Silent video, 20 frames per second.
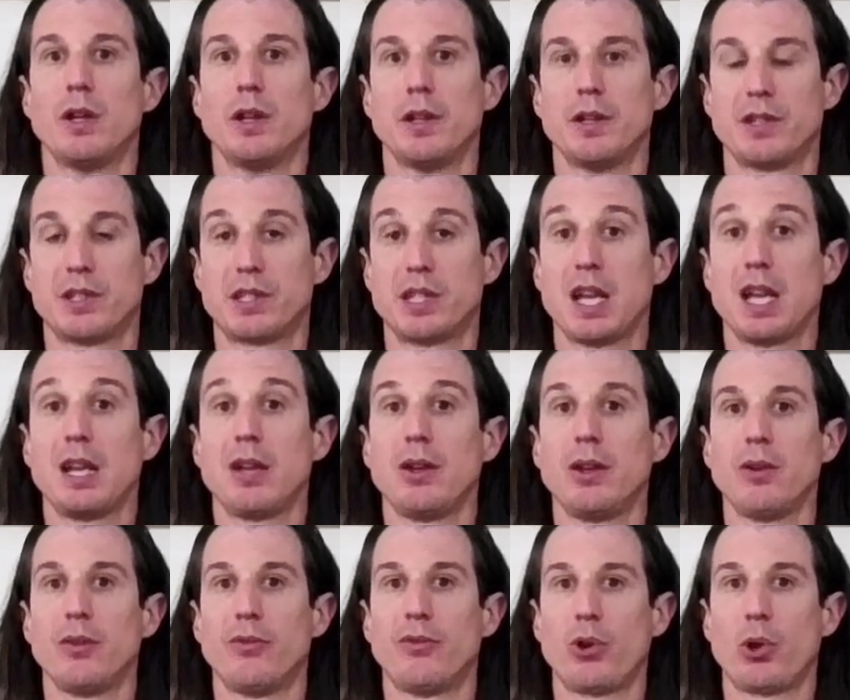
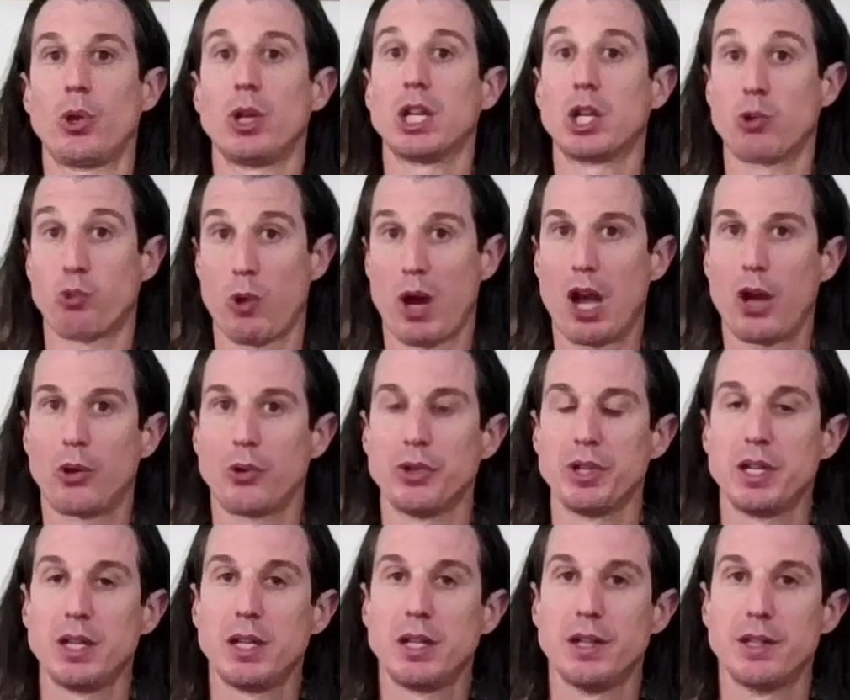stay very
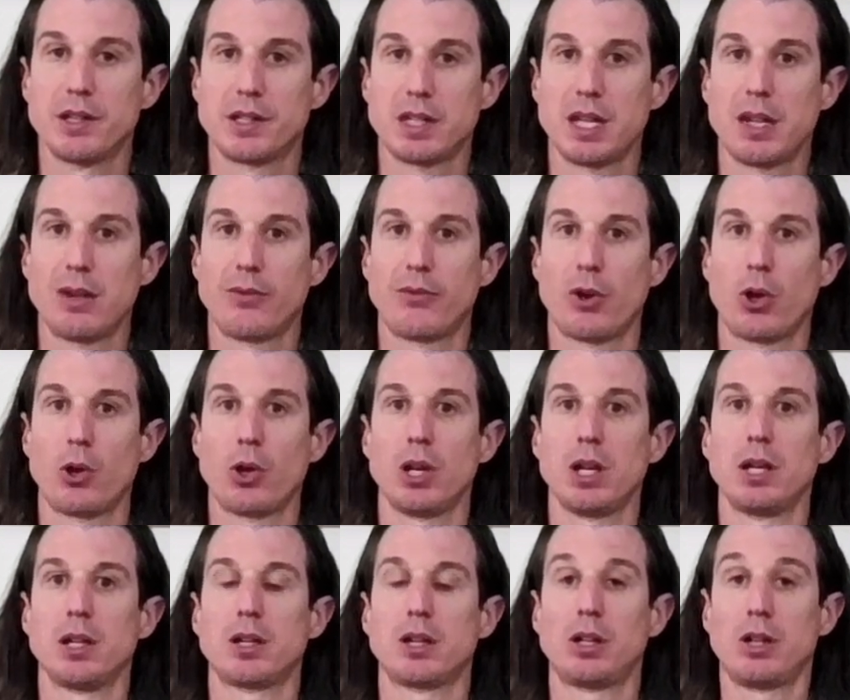grounded and stay
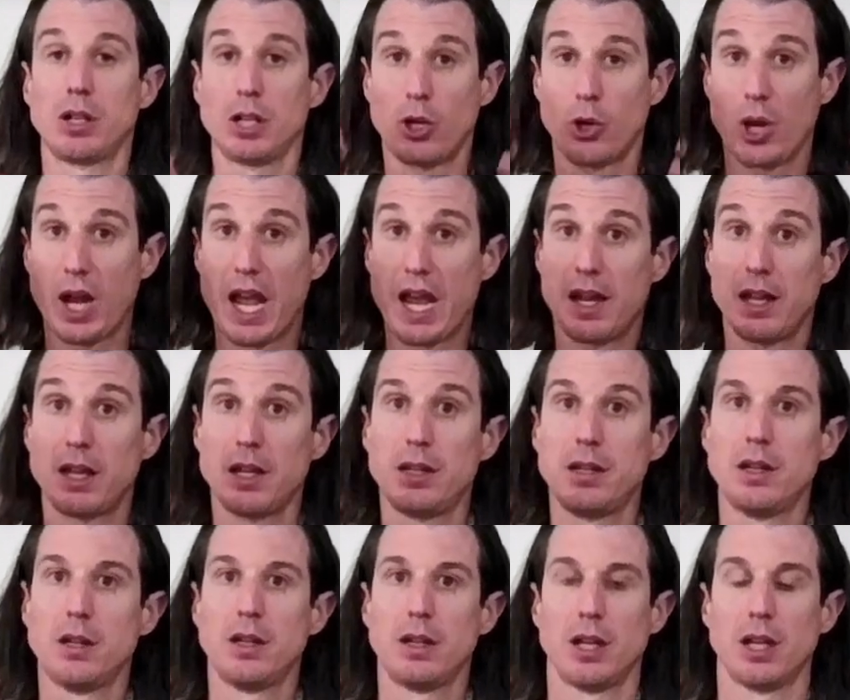very clear-headed
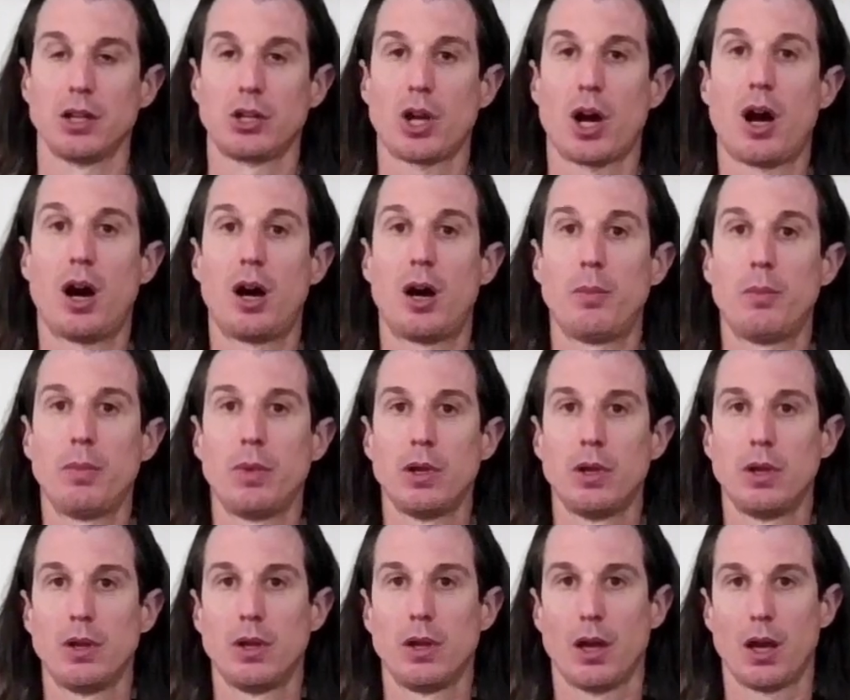and calm
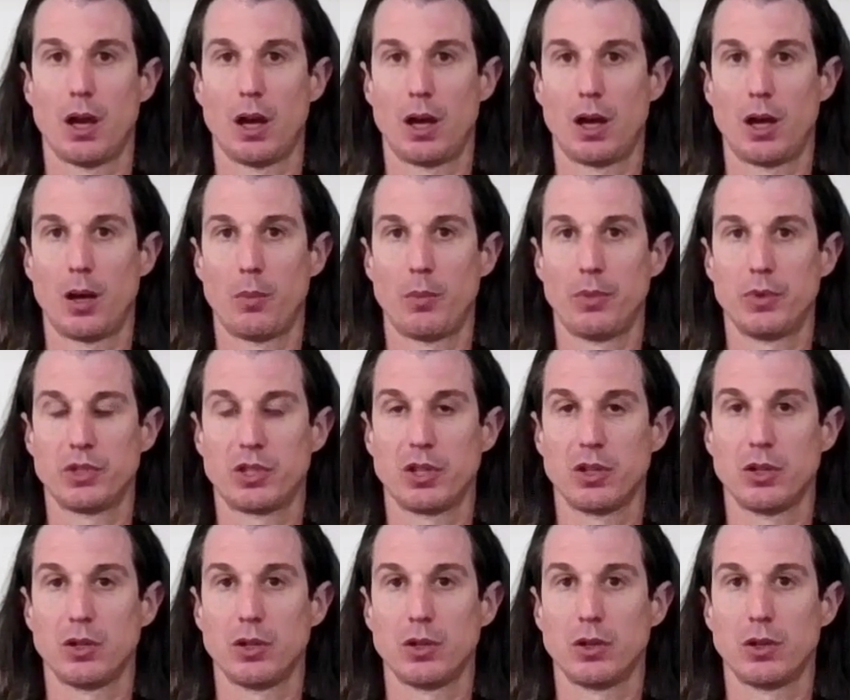um,
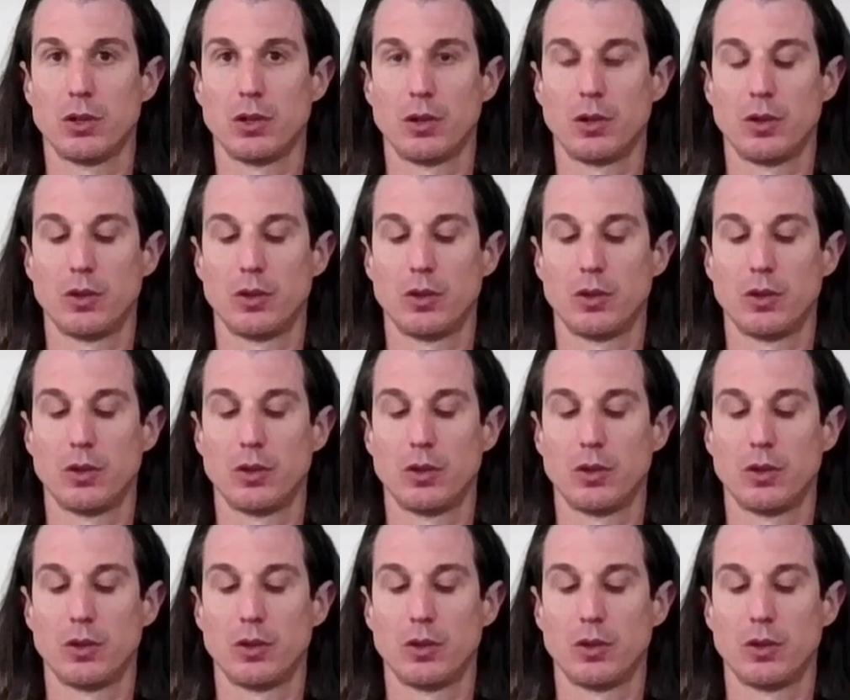to,